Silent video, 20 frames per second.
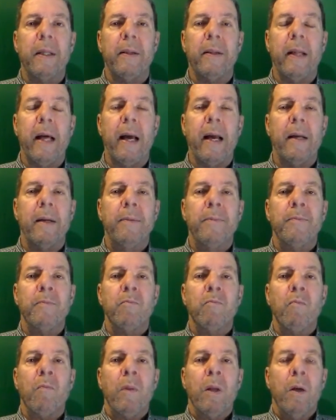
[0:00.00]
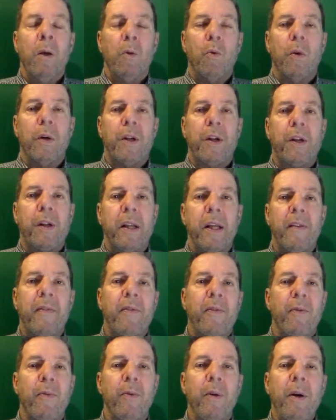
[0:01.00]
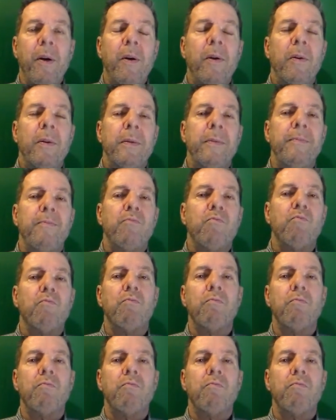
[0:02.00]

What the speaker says: they would sift through